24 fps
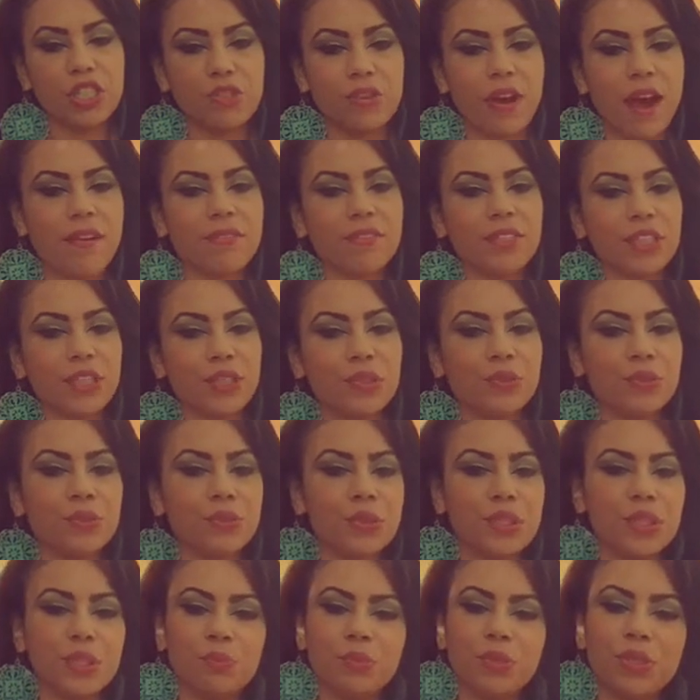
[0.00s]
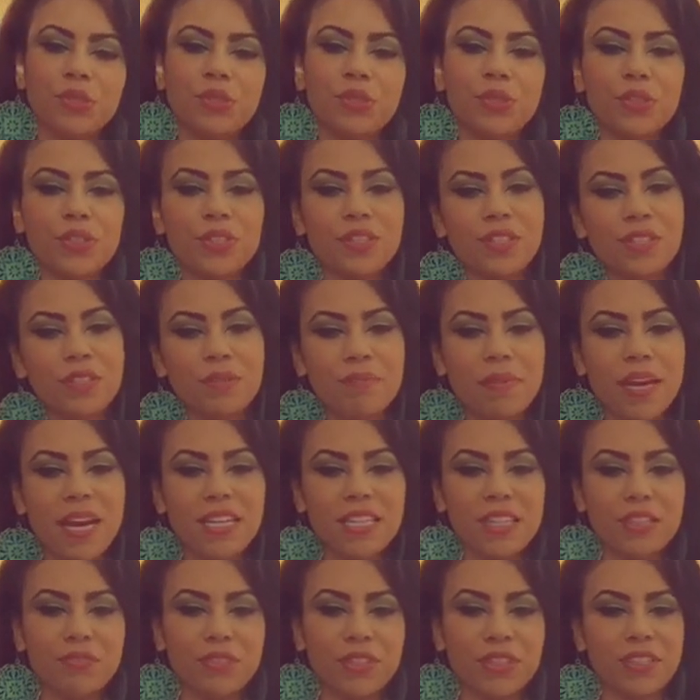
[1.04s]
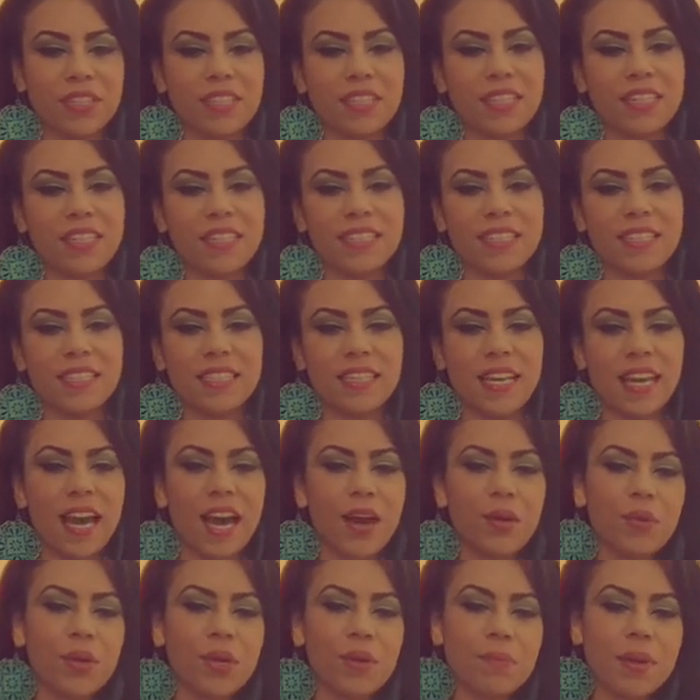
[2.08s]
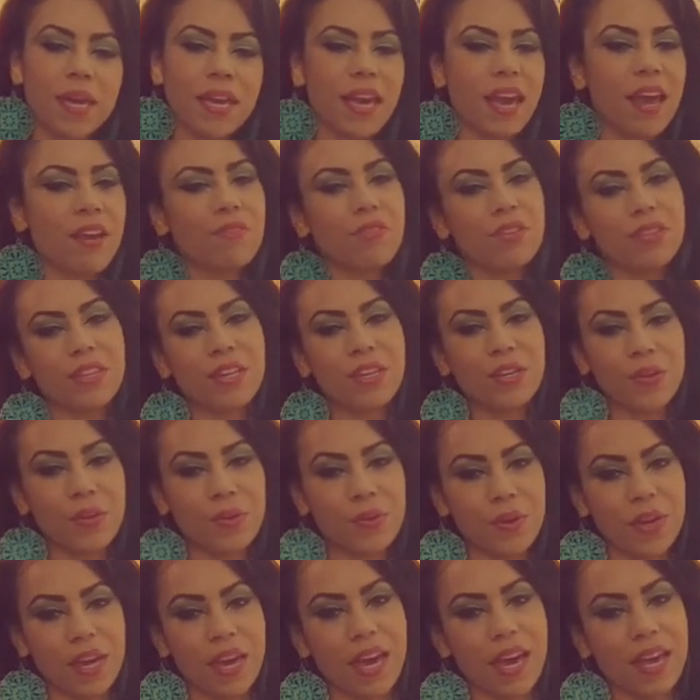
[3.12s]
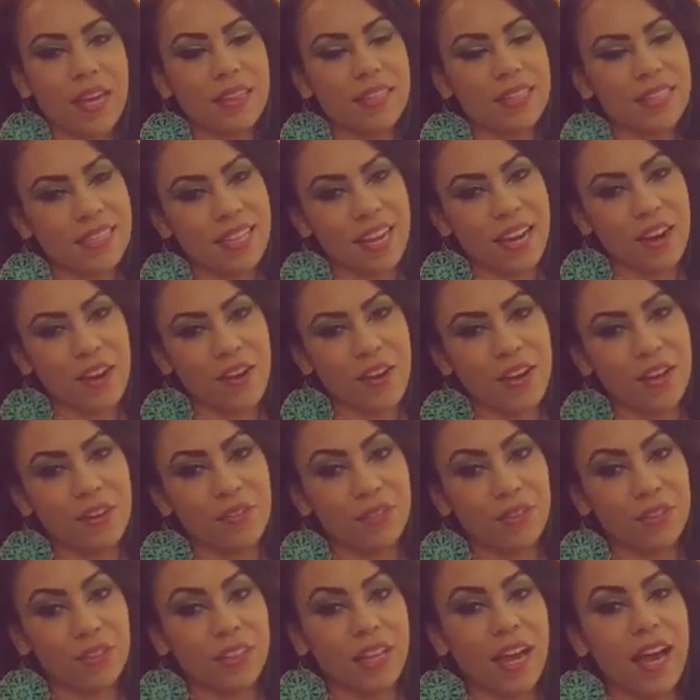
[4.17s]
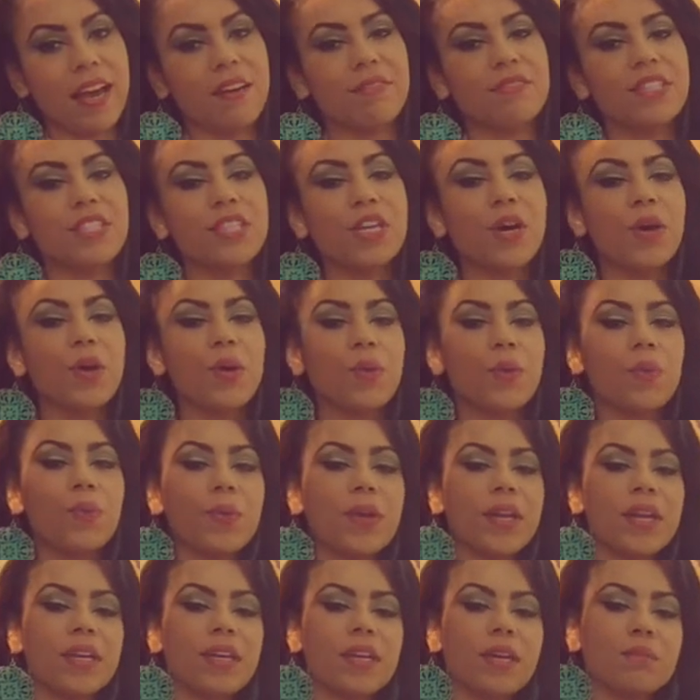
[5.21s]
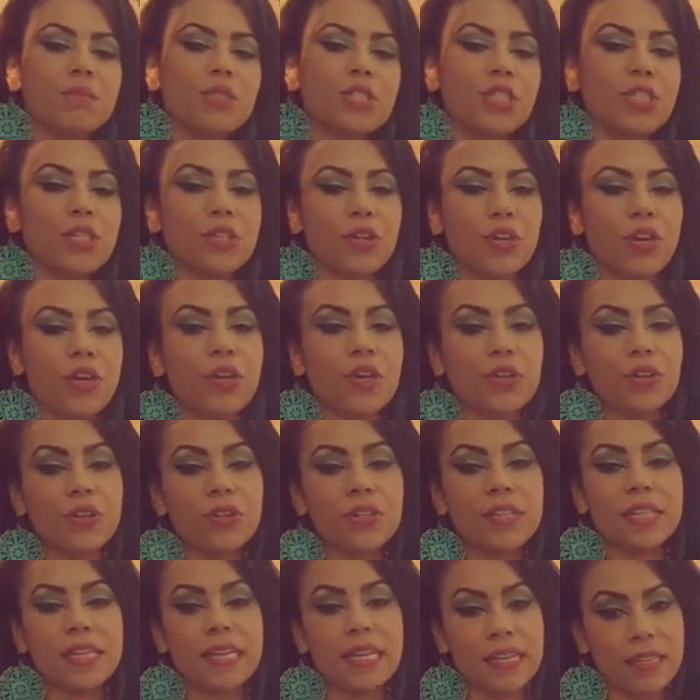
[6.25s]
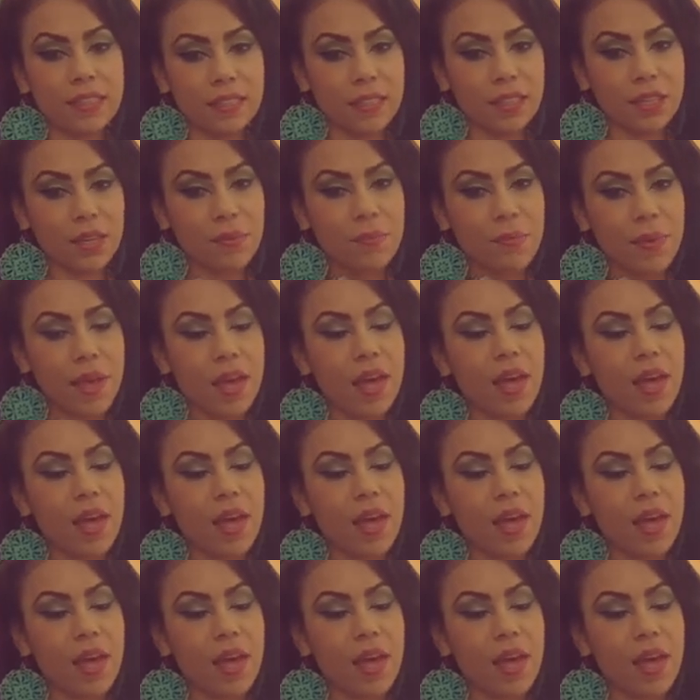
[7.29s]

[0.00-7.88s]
traveling through and sprinkle her little magic fairy dust and say, I want to make everything okay in this area of your life. So when it comes to your earned income,